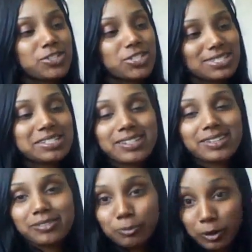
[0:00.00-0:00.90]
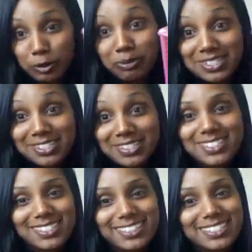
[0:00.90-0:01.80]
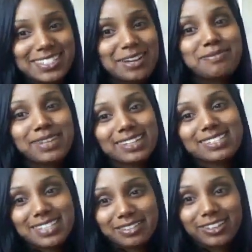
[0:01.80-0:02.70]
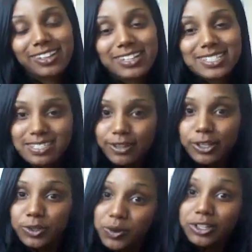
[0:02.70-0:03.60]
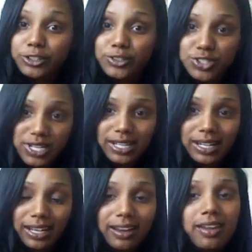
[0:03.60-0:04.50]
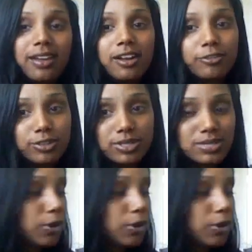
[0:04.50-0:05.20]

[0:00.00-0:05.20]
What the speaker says: just with bristles this time, because I realized if I do want to do straightening for the